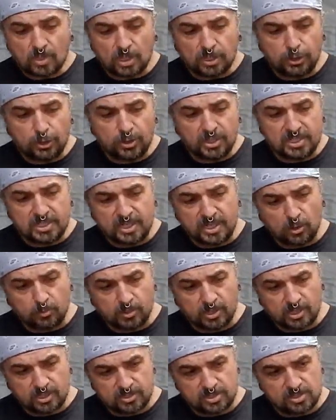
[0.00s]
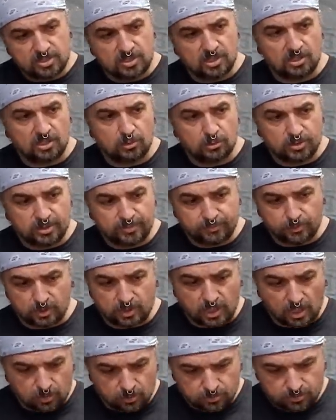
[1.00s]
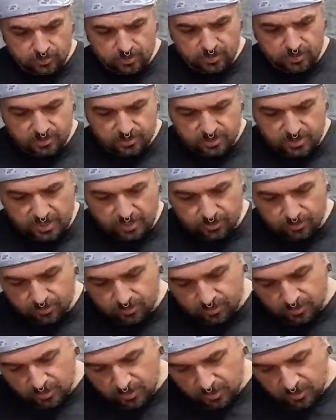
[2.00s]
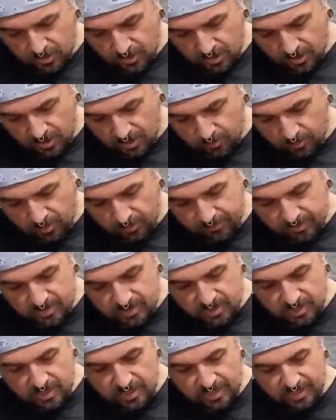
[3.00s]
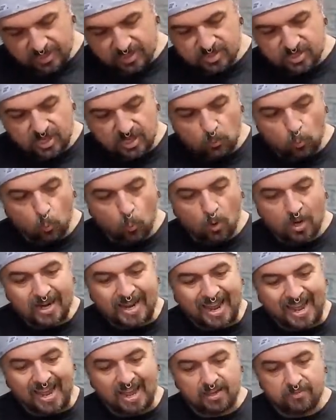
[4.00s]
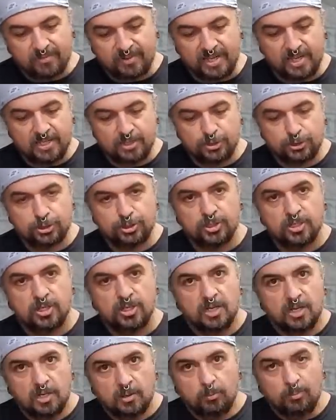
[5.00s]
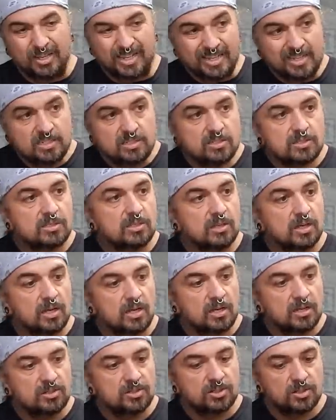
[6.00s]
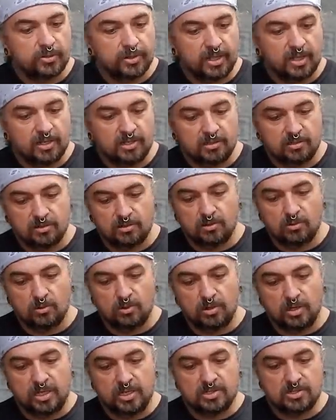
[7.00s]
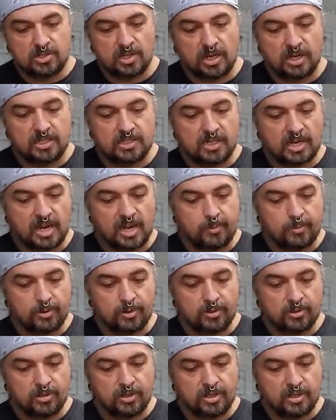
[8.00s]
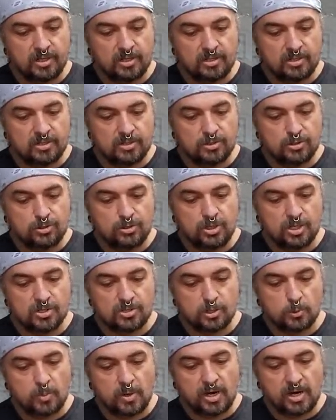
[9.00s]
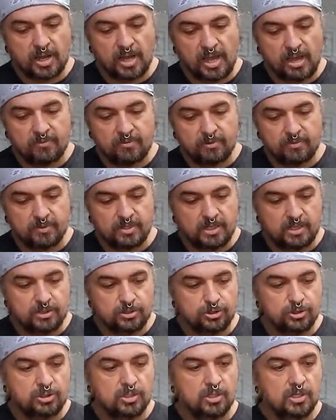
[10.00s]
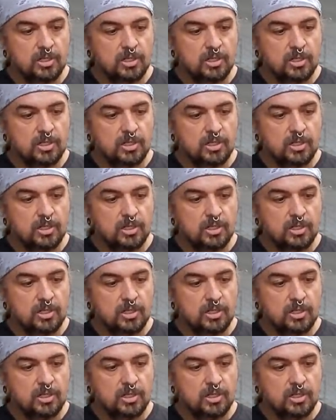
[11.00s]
You can tell because it's a little different color than the standard PVC. It is a 1/2 inch piece, so that inside diameter is just about 1/2 of an inch.